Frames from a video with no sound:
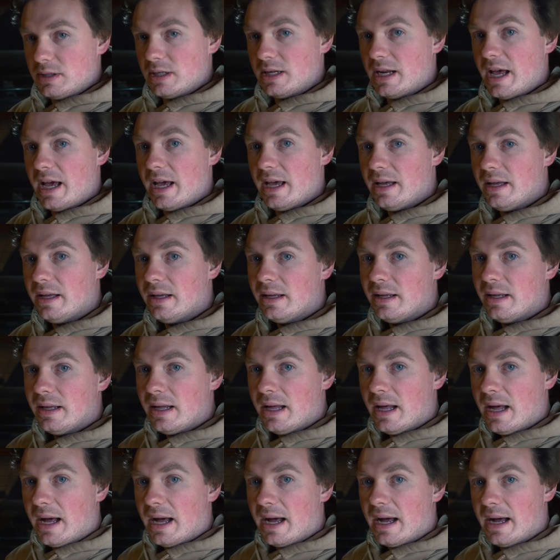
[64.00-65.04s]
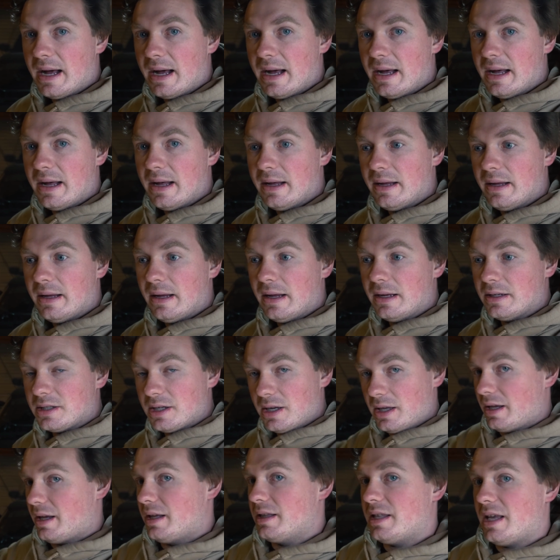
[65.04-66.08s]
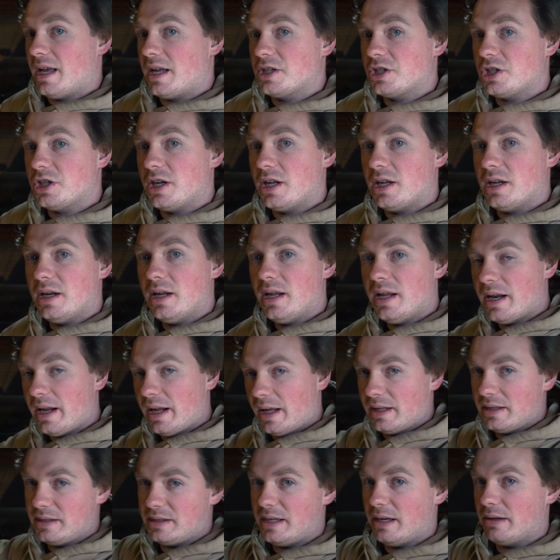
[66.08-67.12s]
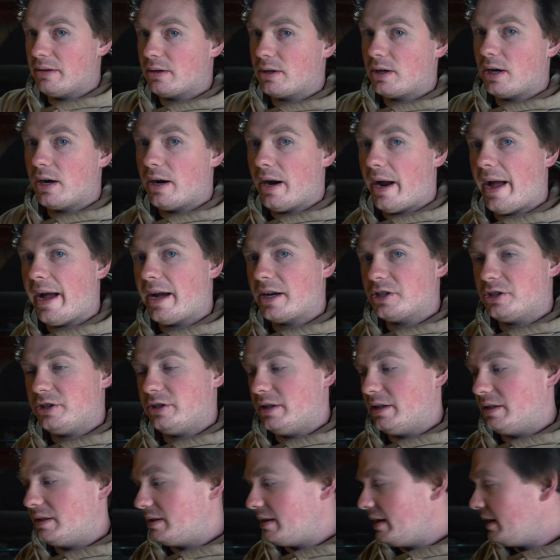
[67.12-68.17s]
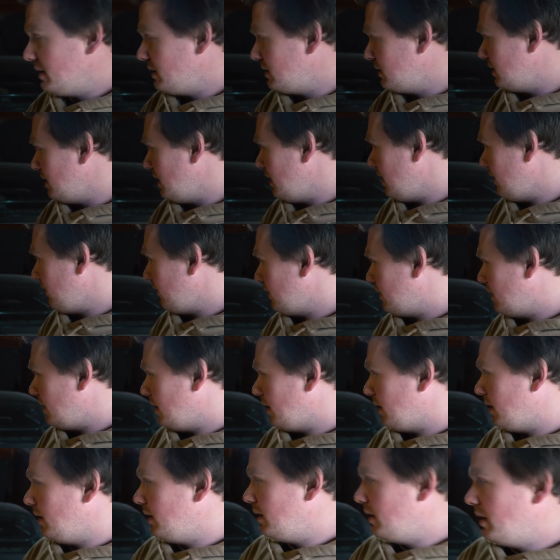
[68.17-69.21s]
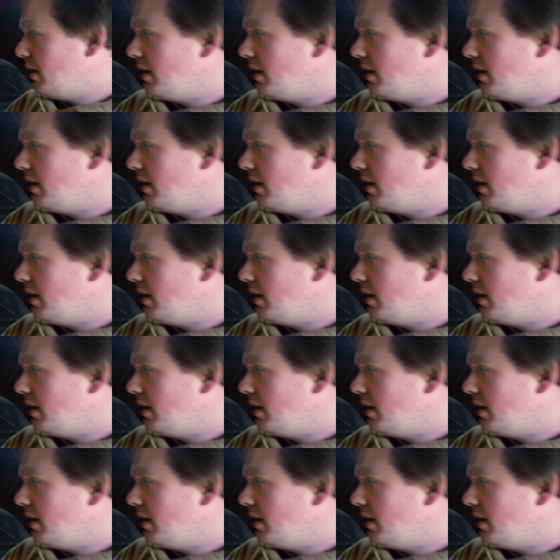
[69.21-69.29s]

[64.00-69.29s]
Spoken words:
today until I get the engine in and I can see how the car actually sits and everything.